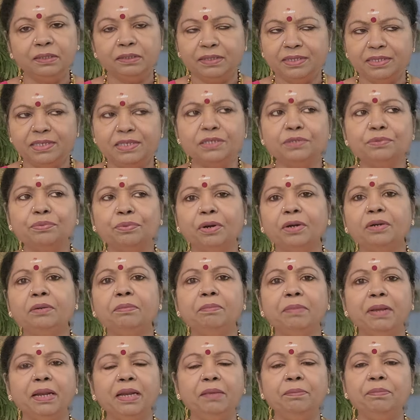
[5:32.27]
This is
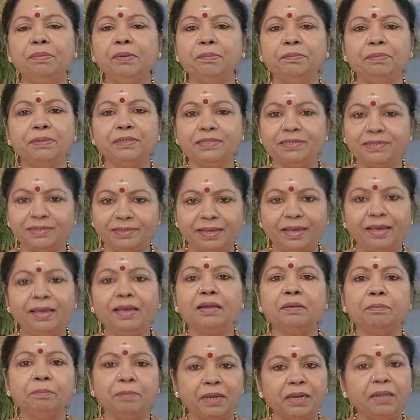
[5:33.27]
what many people
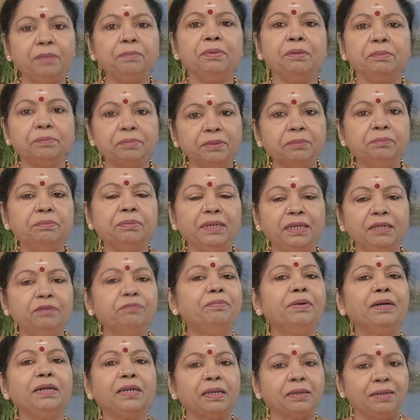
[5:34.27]
say and many people
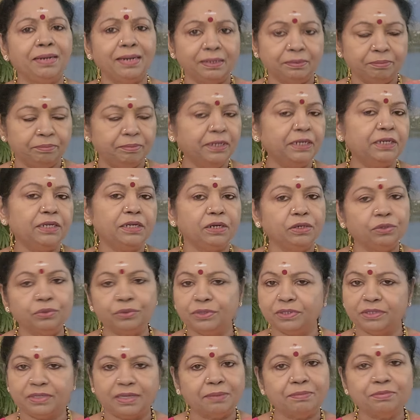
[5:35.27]
believe, but let me tell you,
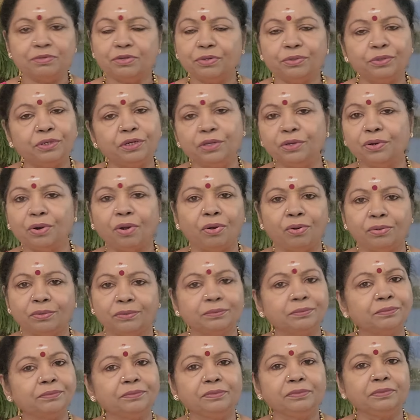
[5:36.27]
it's absolutely
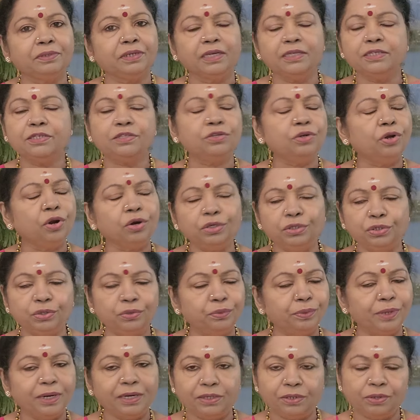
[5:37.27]
wrong. It's not
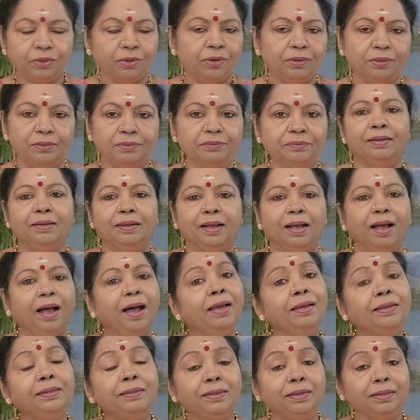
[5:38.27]
true at all.
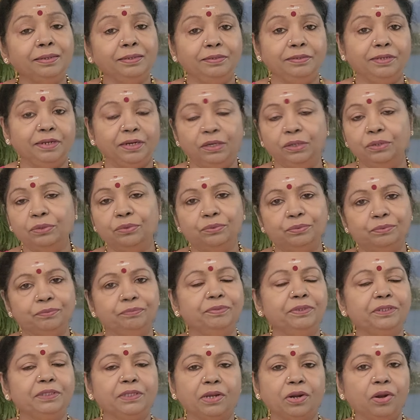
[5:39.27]
I can tell you
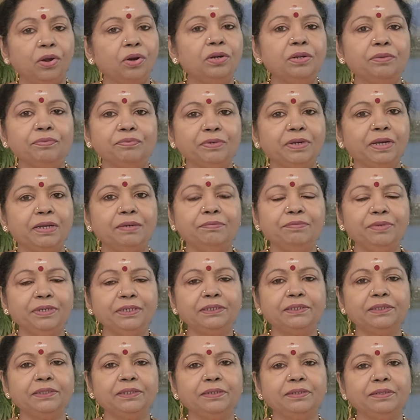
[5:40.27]
with a lot of
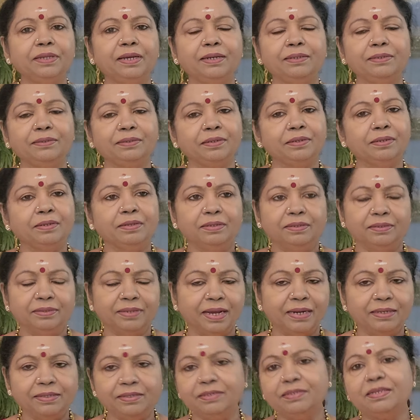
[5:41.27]
conviction
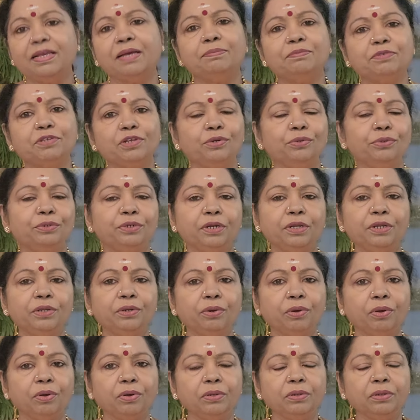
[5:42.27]
that is absolutely
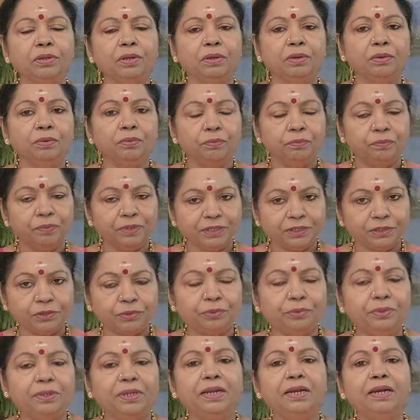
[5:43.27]
wrong.
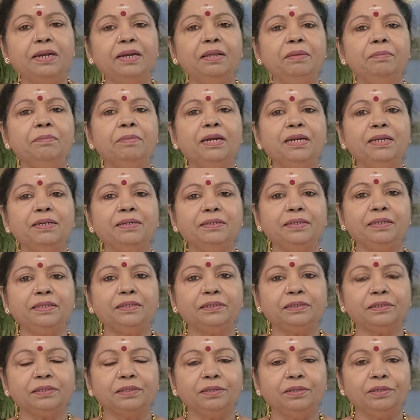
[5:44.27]
With Kundalini
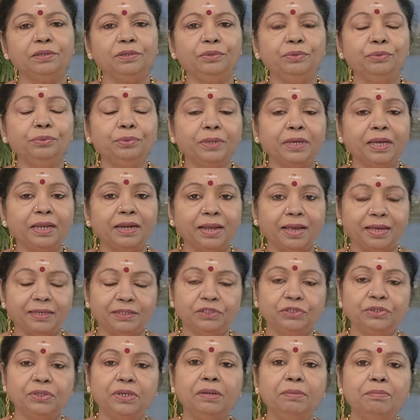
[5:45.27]
meditation, you can
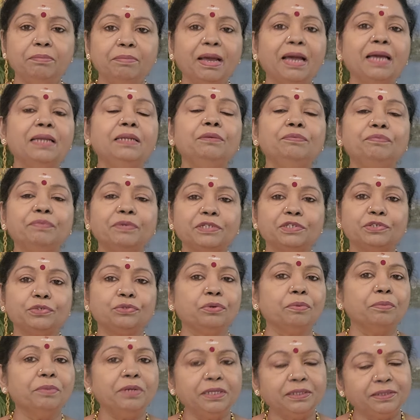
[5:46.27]
actually manifest
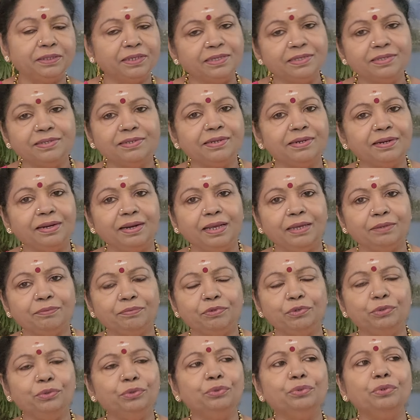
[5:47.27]
so many things in life.
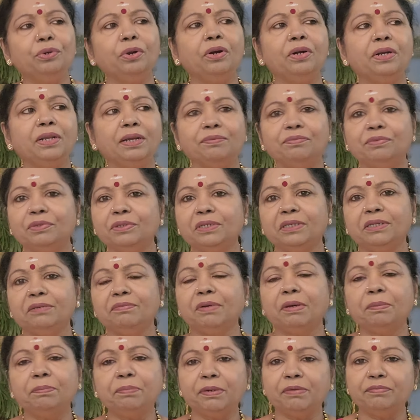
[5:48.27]
You do not have to
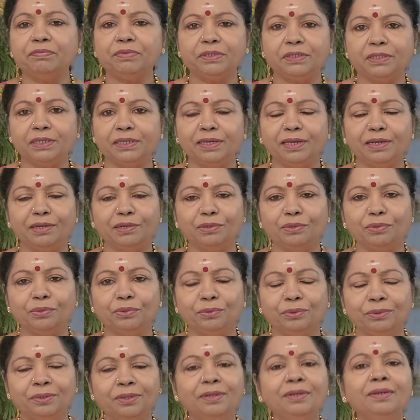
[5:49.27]
give up everything and
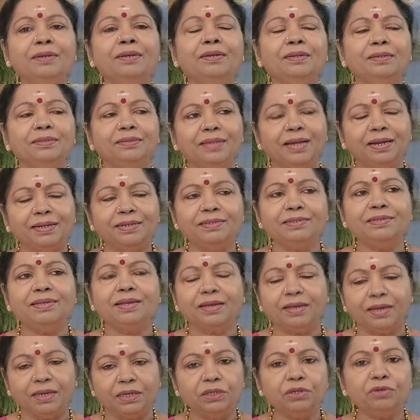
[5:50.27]
go. That is
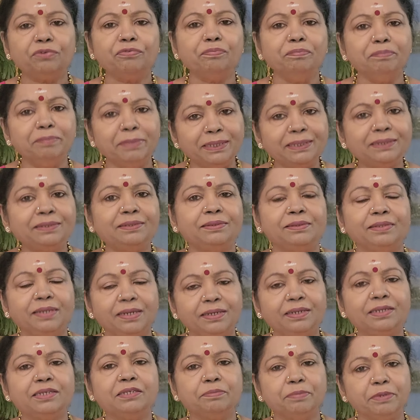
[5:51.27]
a kind of myth
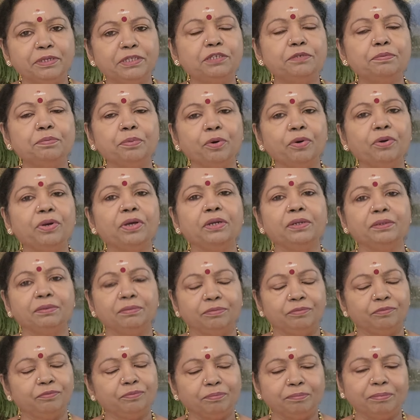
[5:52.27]
that has been spoken
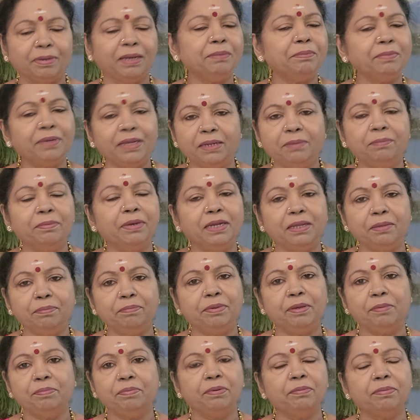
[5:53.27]
by many
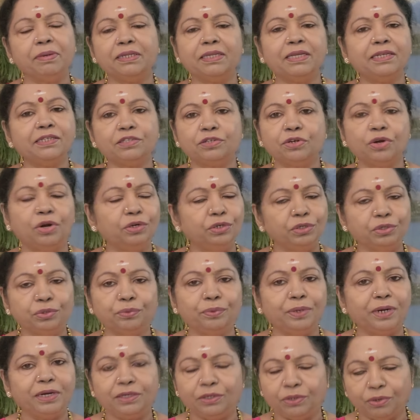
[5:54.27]
people, but that's not
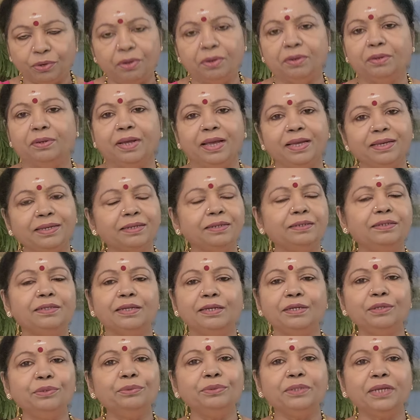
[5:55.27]
true at all. I can
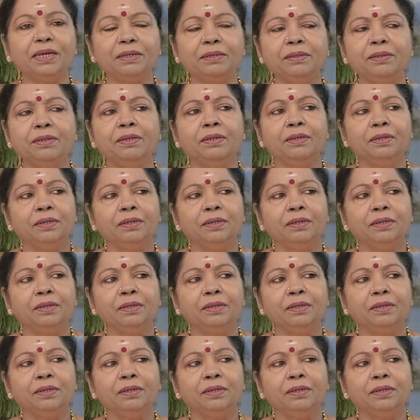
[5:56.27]
tell you that